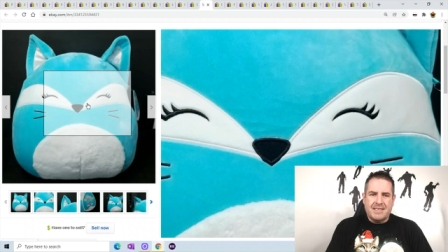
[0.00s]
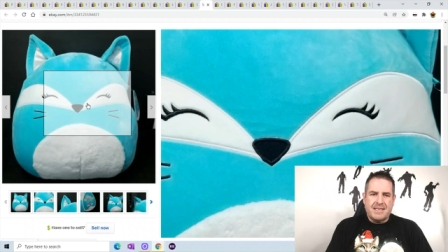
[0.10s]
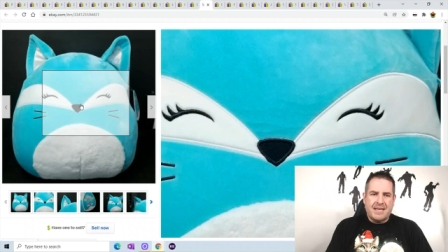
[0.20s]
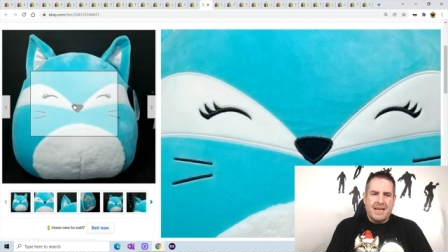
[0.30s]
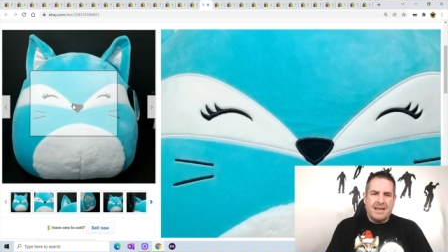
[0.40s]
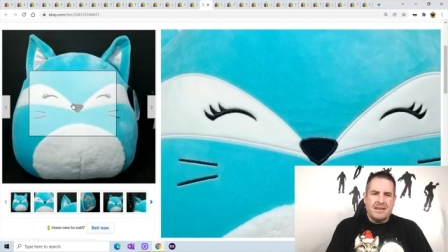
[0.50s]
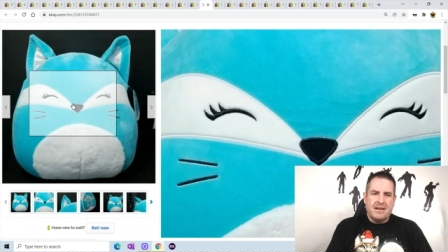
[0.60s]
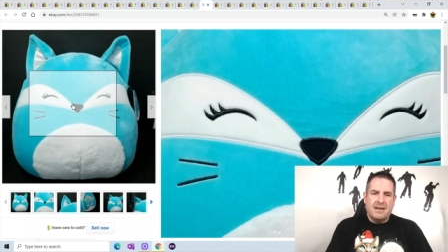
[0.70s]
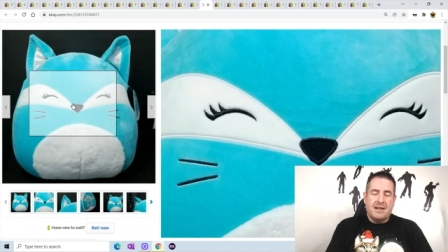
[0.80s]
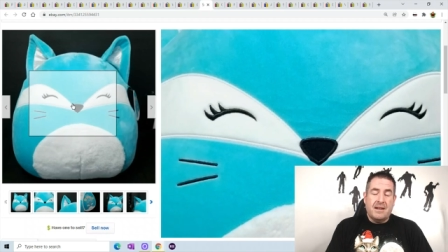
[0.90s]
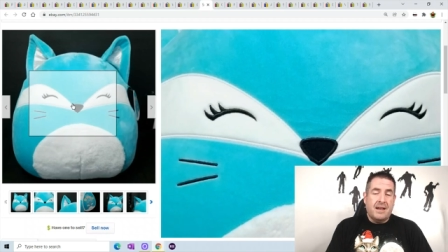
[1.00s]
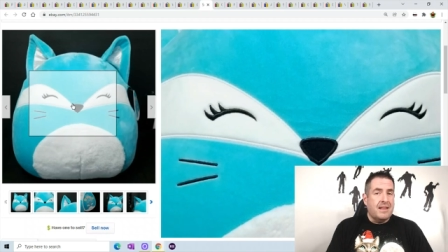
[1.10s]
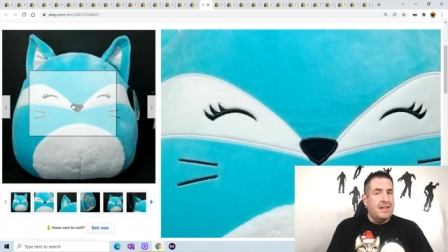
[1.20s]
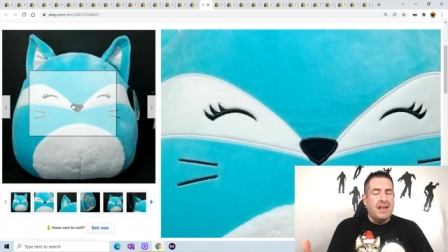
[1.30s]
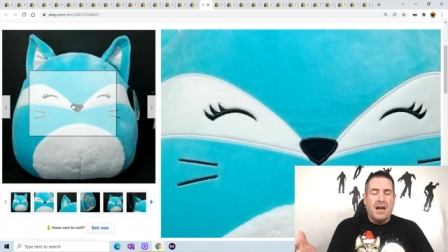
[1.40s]
to get, uh, a
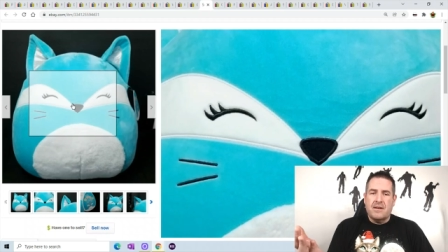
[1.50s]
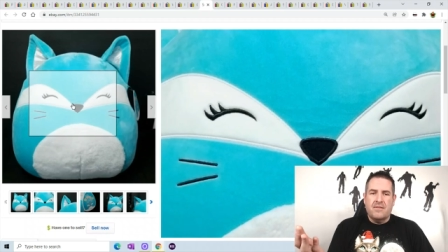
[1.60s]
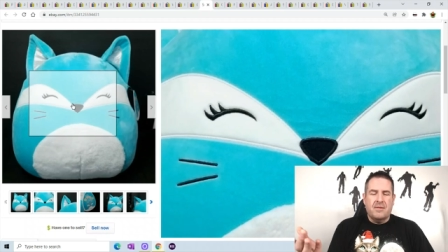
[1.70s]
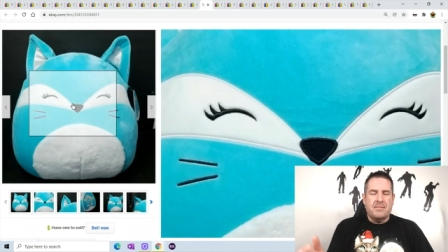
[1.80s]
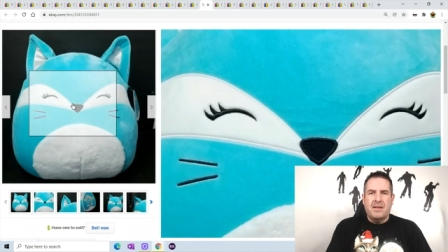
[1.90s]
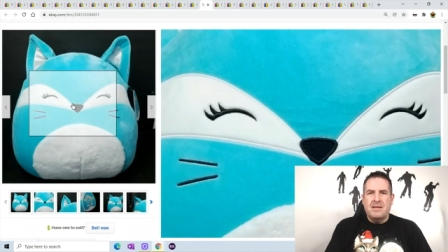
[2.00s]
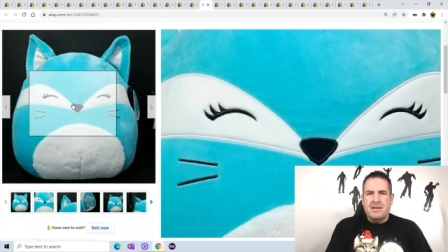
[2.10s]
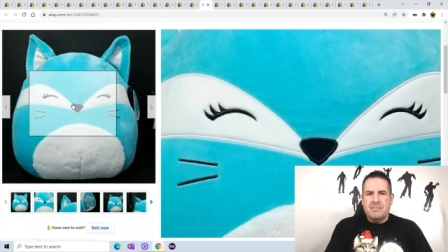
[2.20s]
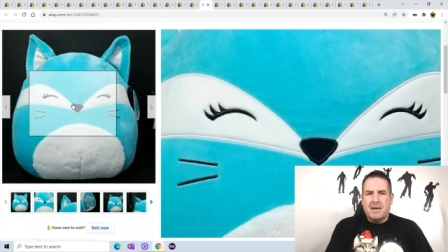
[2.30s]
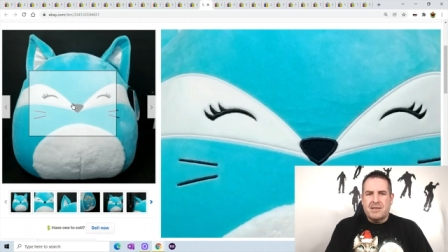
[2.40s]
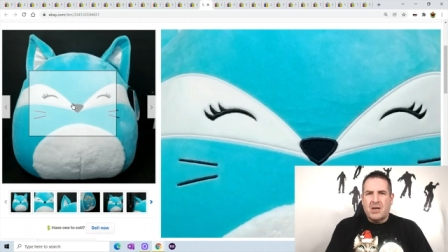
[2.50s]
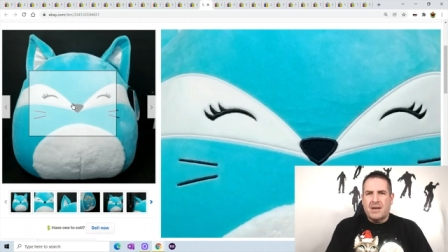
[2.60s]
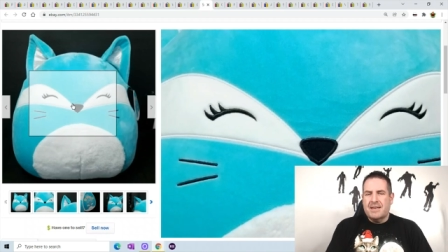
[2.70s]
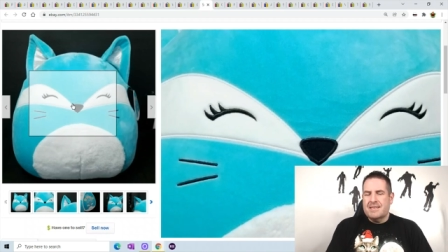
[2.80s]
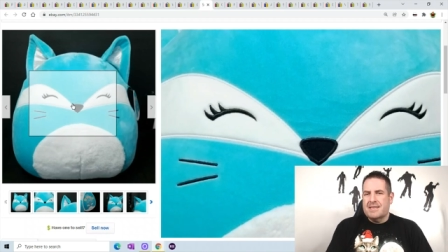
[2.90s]
lot of them. My
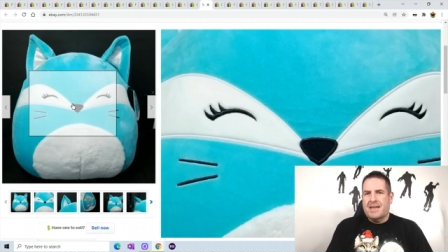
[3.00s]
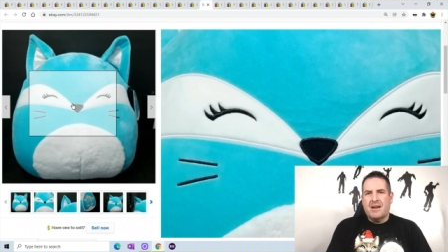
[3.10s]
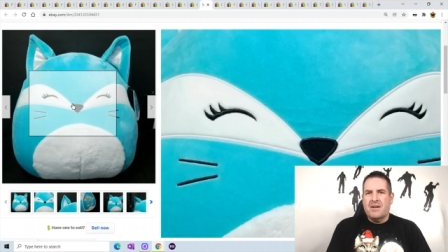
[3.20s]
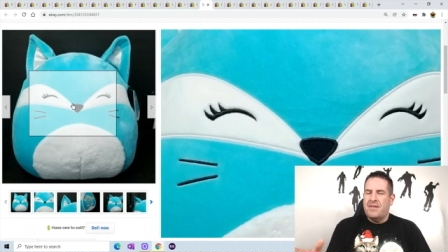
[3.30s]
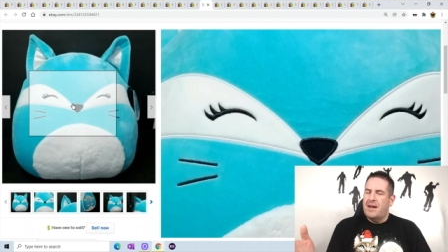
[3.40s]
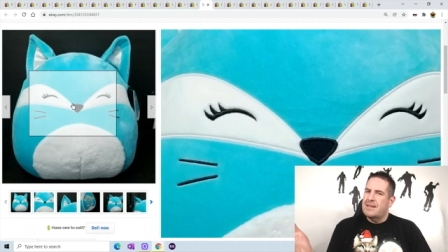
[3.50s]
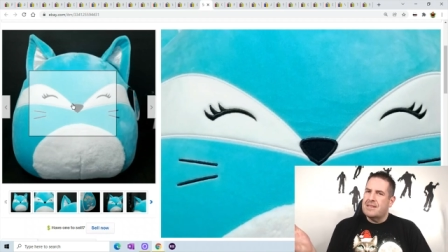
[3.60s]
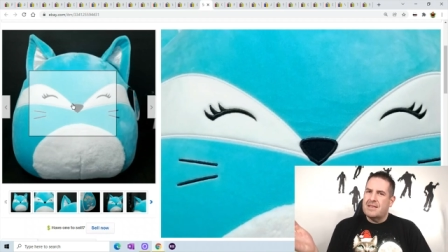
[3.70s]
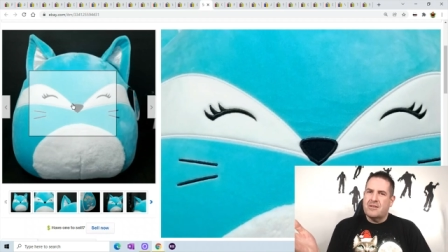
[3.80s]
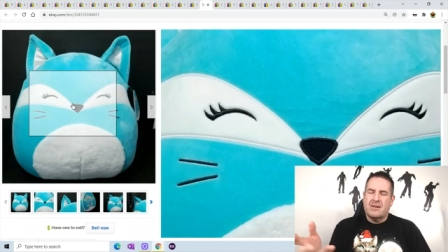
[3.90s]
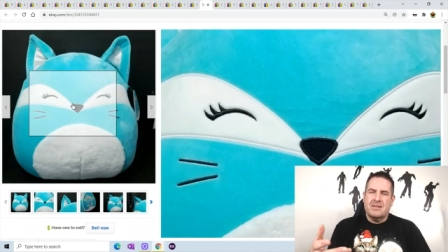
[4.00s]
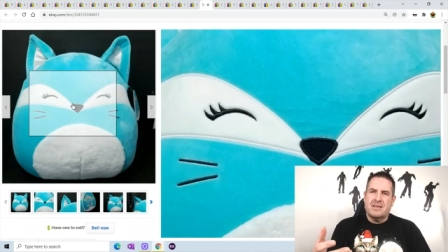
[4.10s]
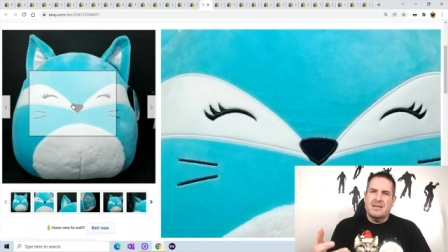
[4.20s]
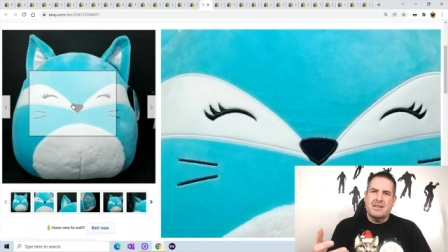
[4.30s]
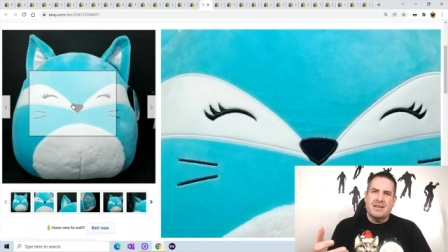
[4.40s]
Target doesn't care if I clear out
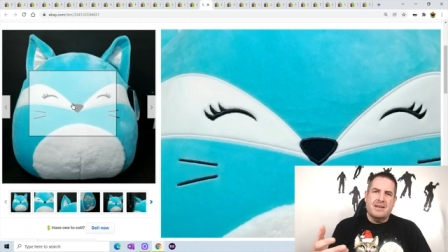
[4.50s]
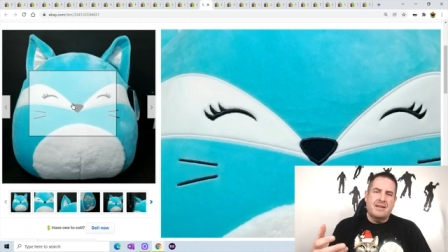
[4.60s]
the, the,